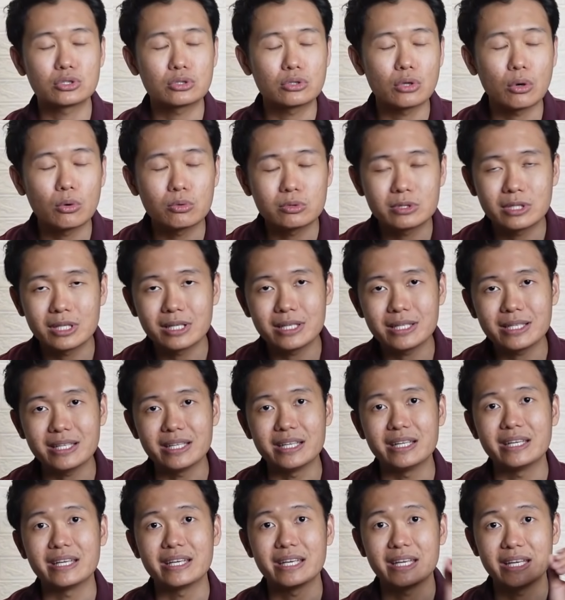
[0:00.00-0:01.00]

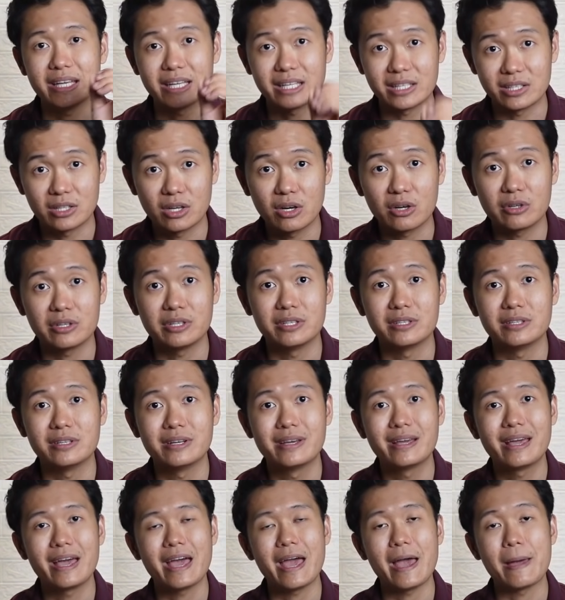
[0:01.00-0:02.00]
totally ignored it
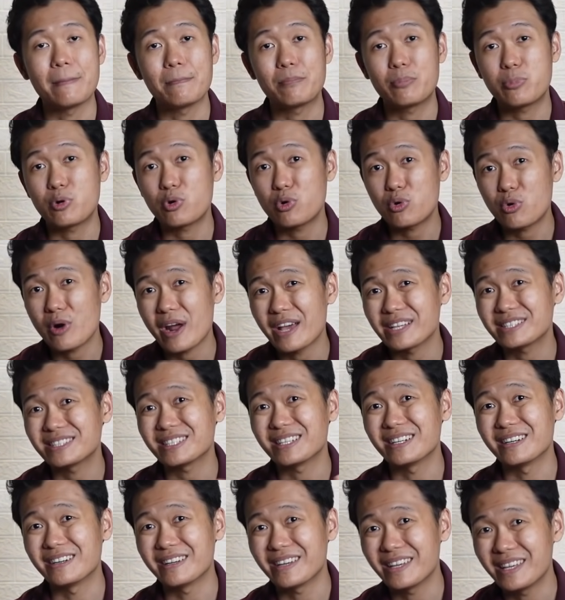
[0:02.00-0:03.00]
and pressed
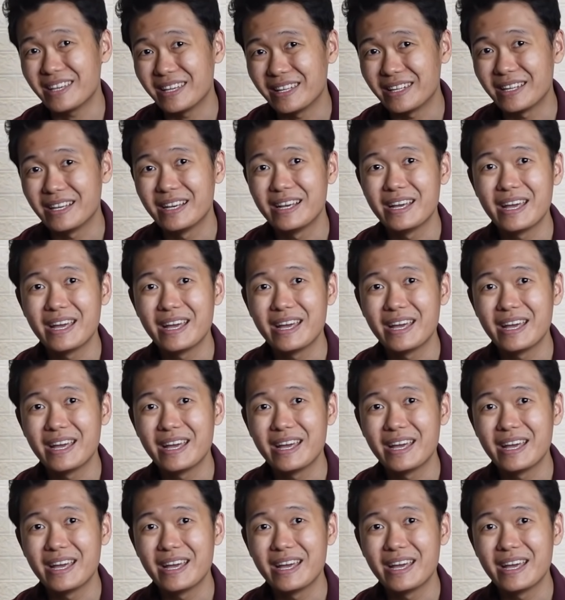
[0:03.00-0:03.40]
ahead